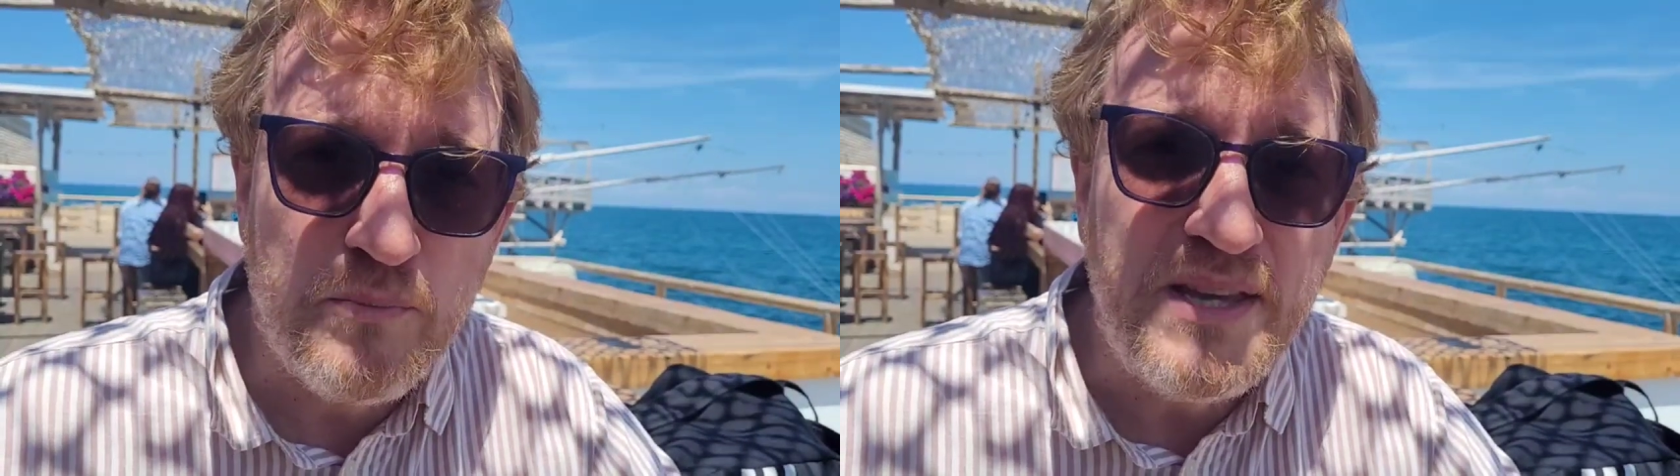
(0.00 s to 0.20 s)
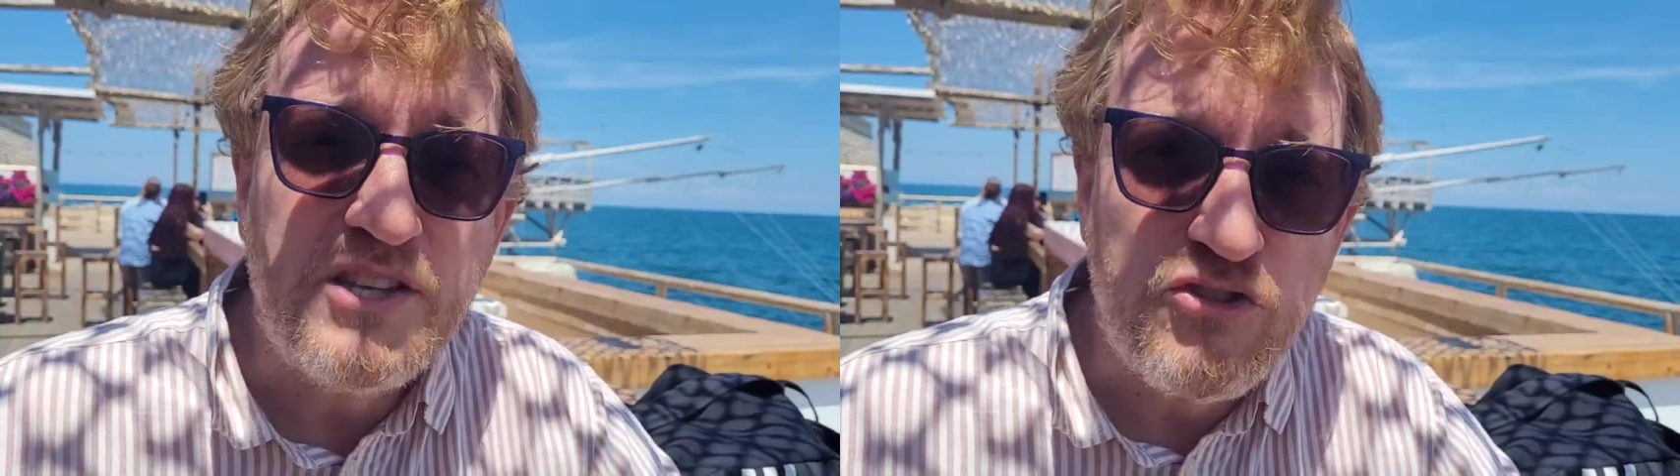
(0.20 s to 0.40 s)

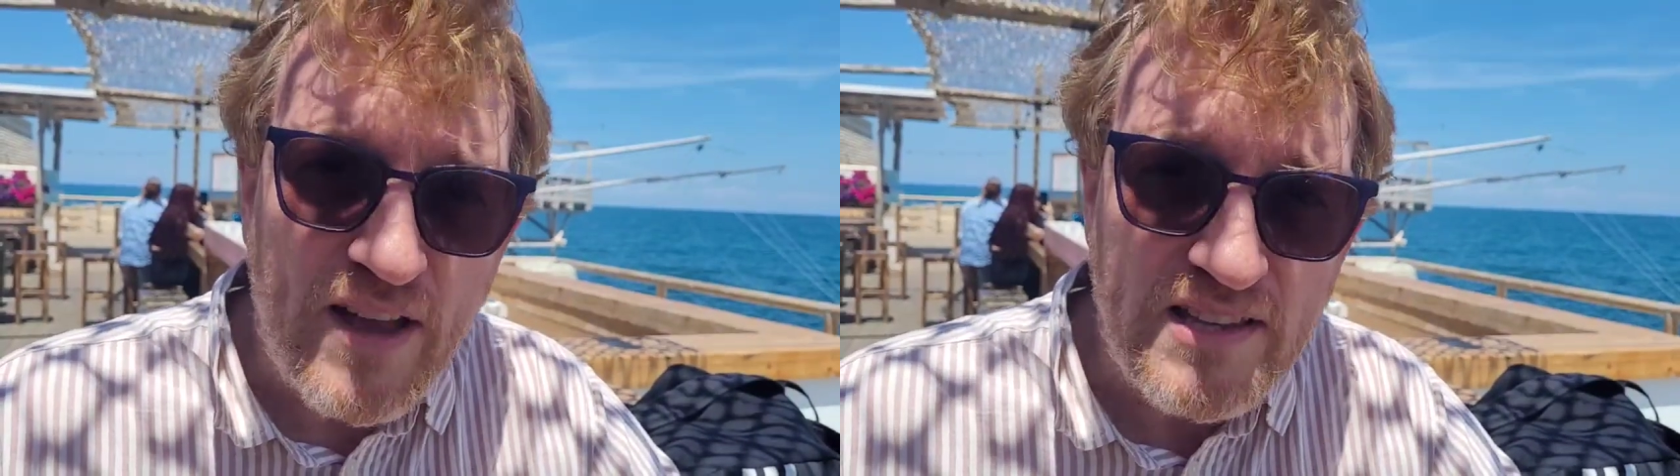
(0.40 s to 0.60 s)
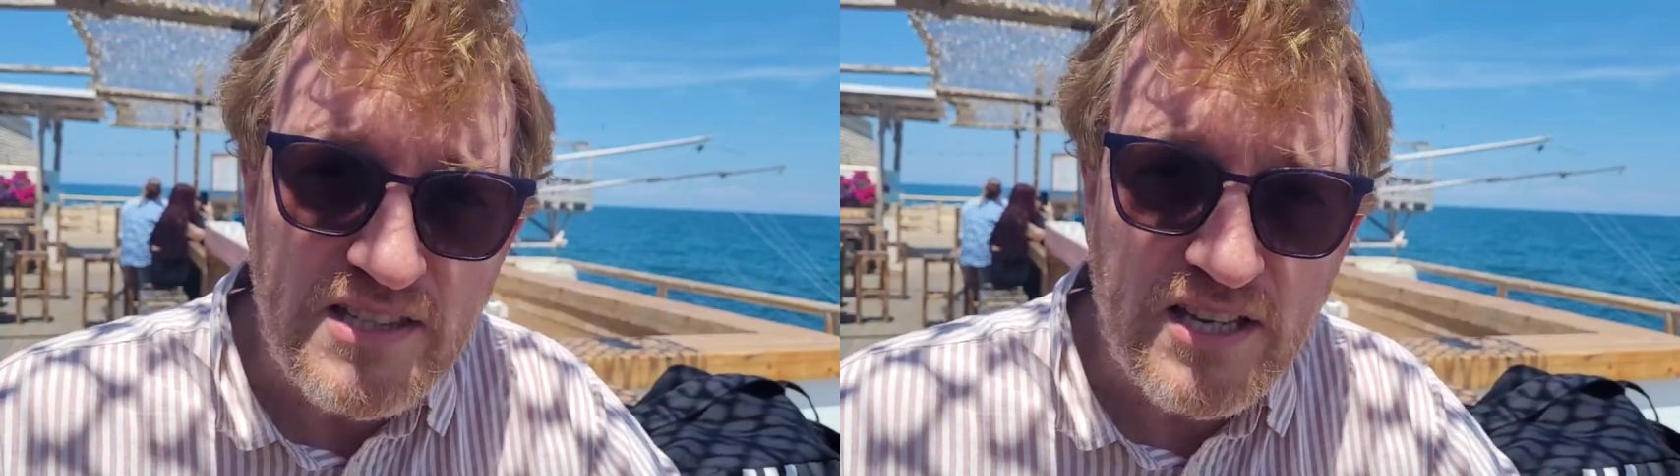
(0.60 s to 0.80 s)
be
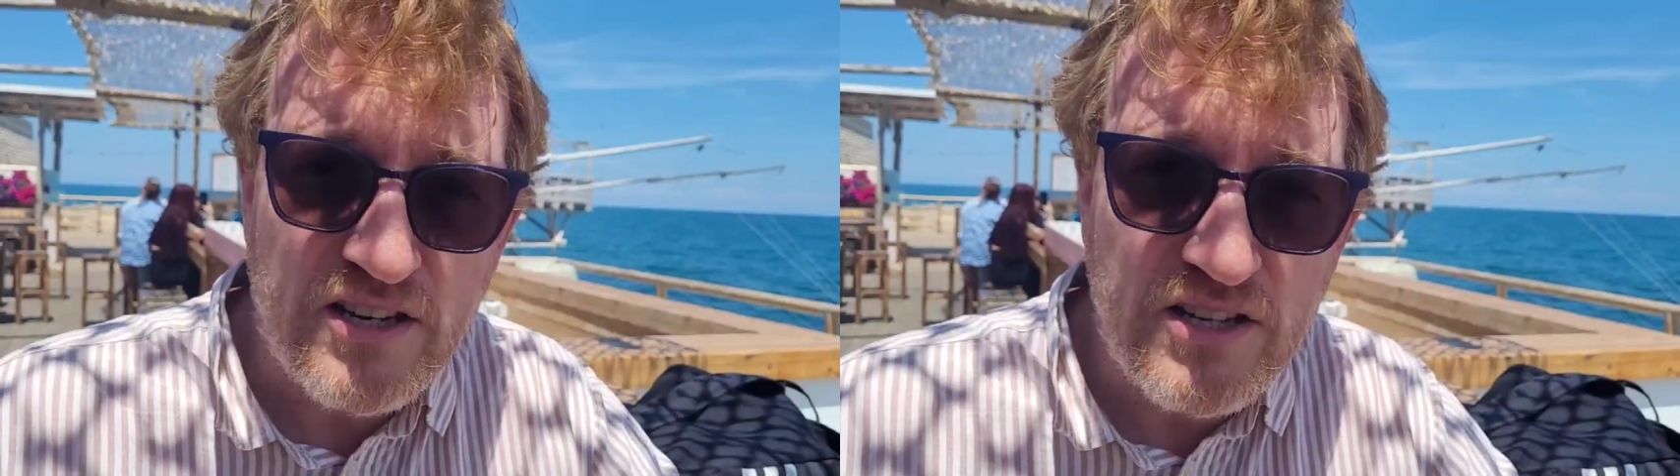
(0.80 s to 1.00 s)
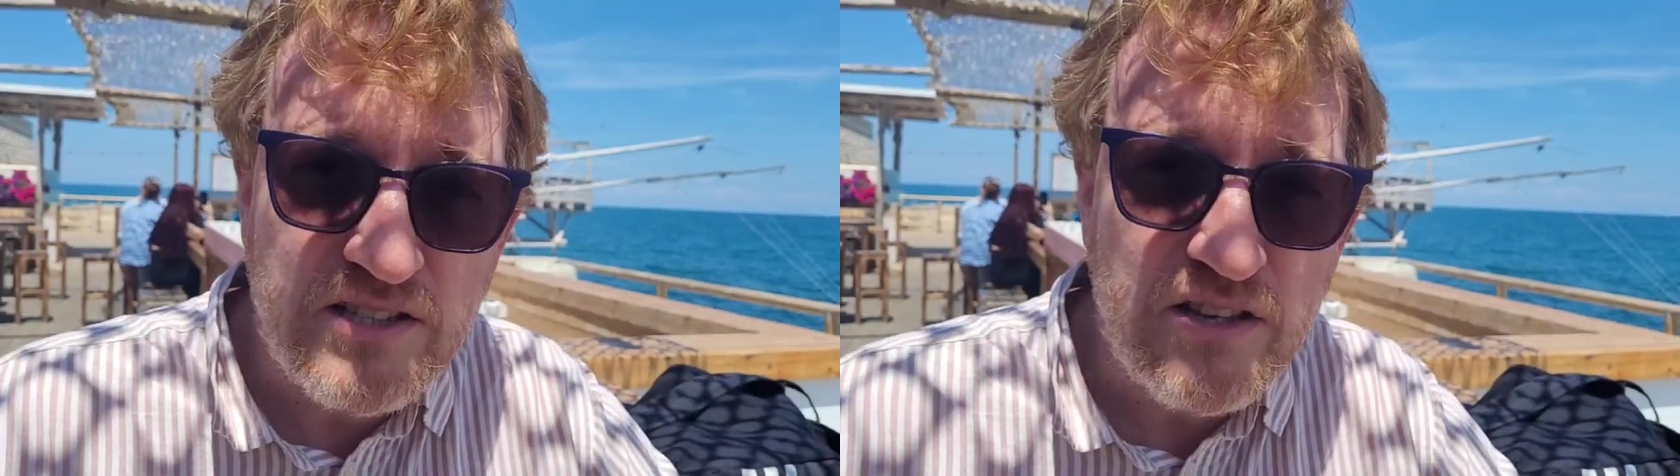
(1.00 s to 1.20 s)

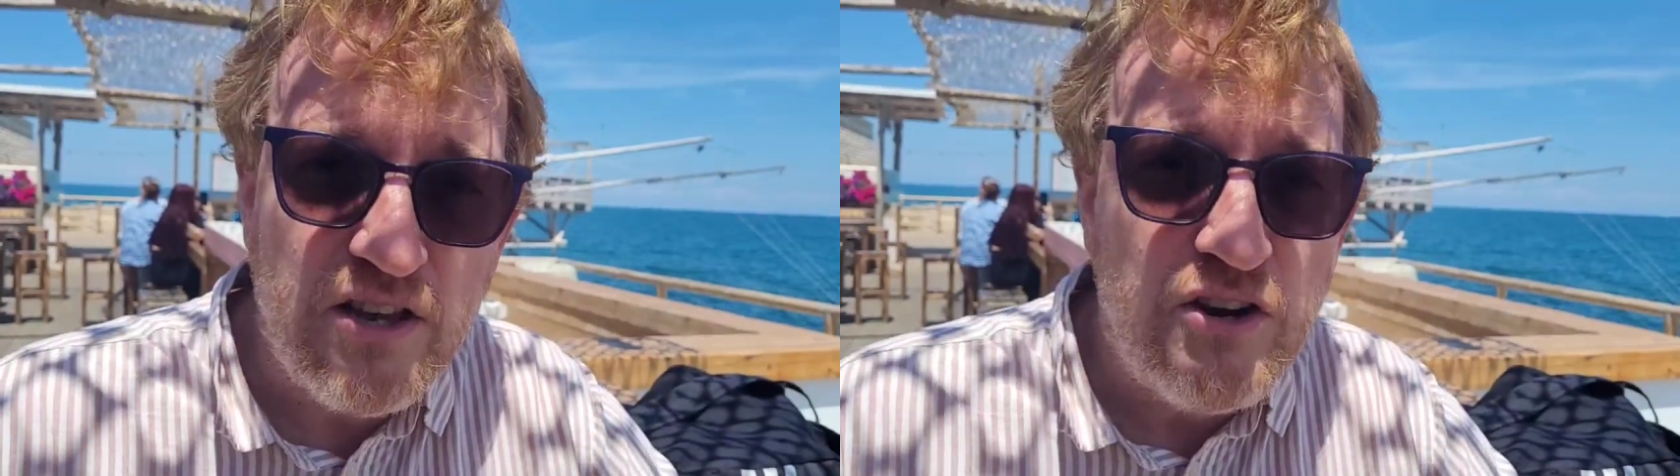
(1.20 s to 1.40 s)
trendsetters